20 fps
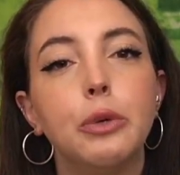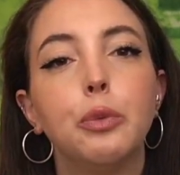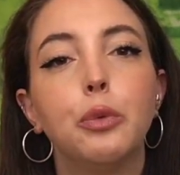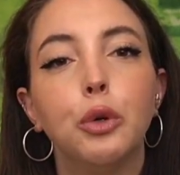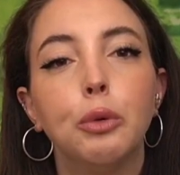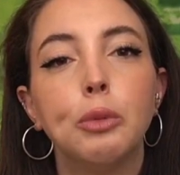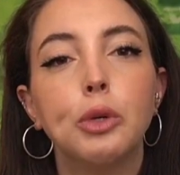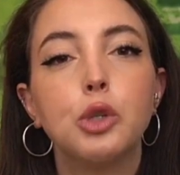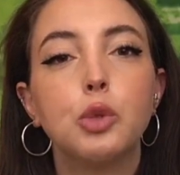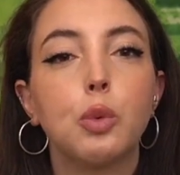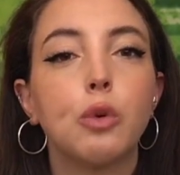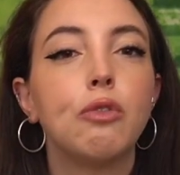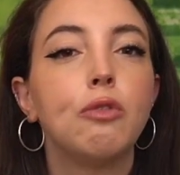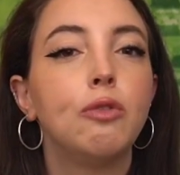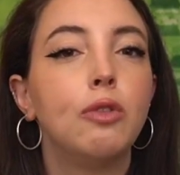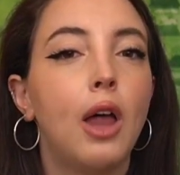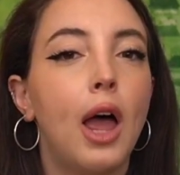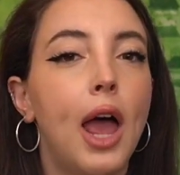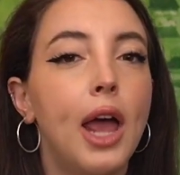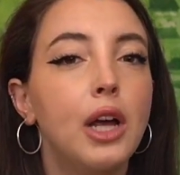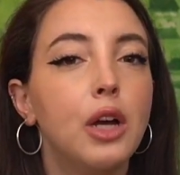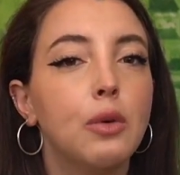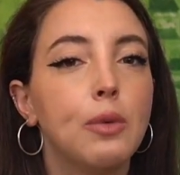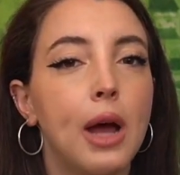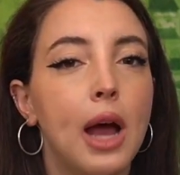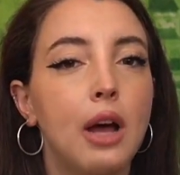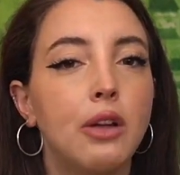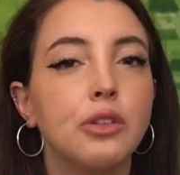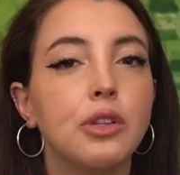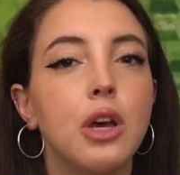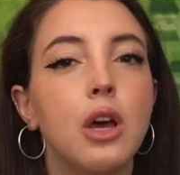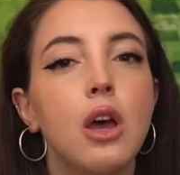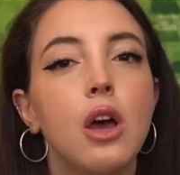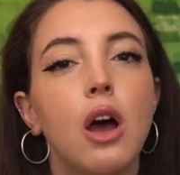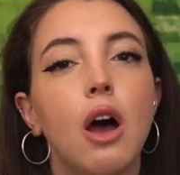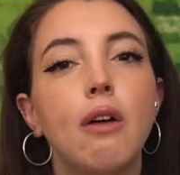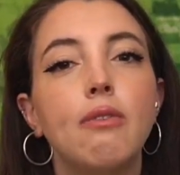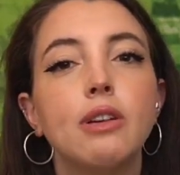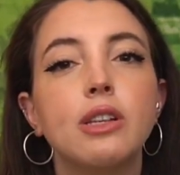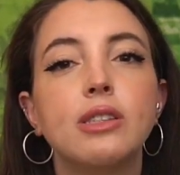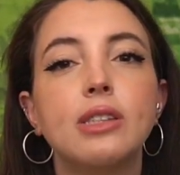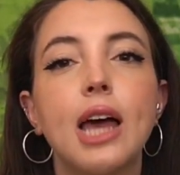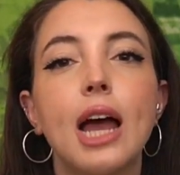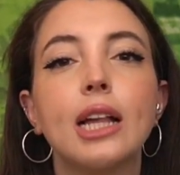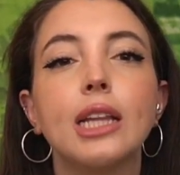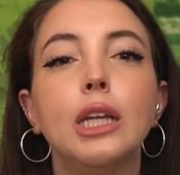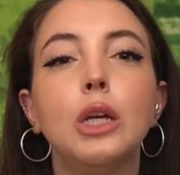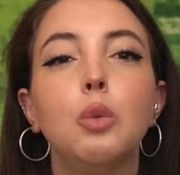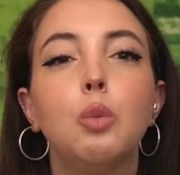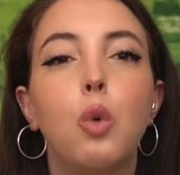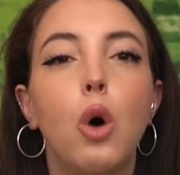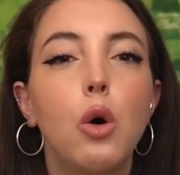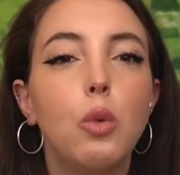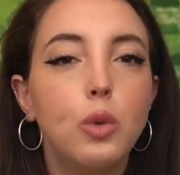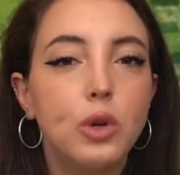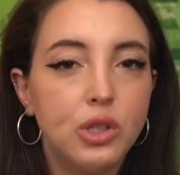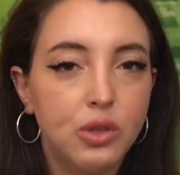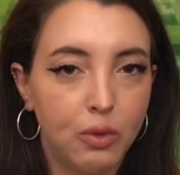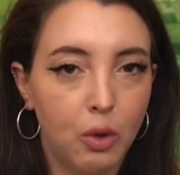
rumors were flying around of exactly what was